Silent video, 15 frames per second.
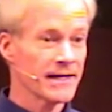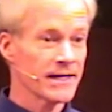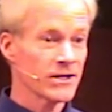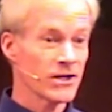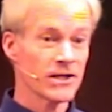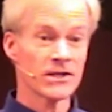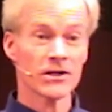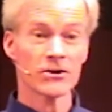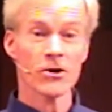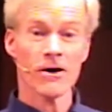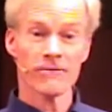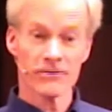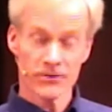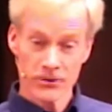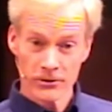Jesus
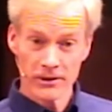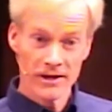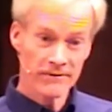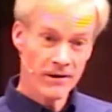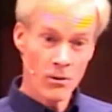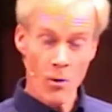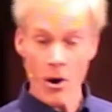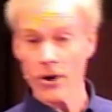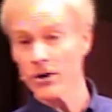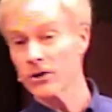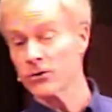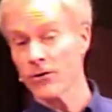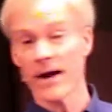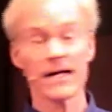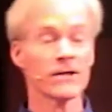offers her living water,
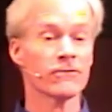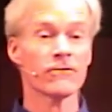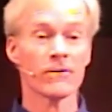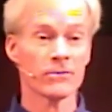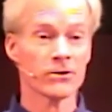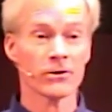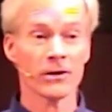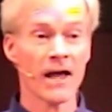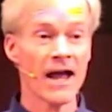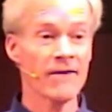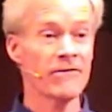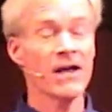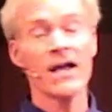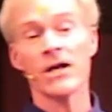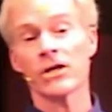transforms her
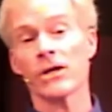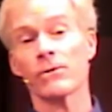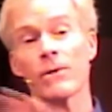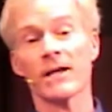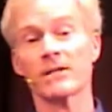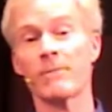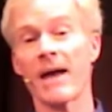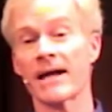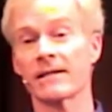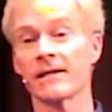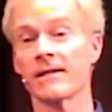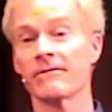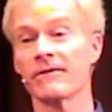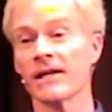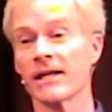life. She runs back to
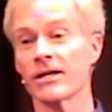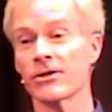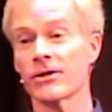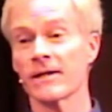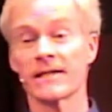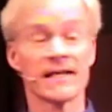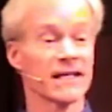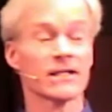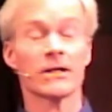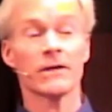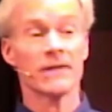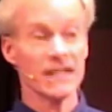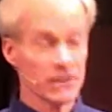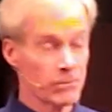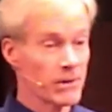the village and says,
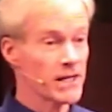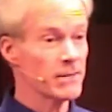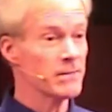Could this be the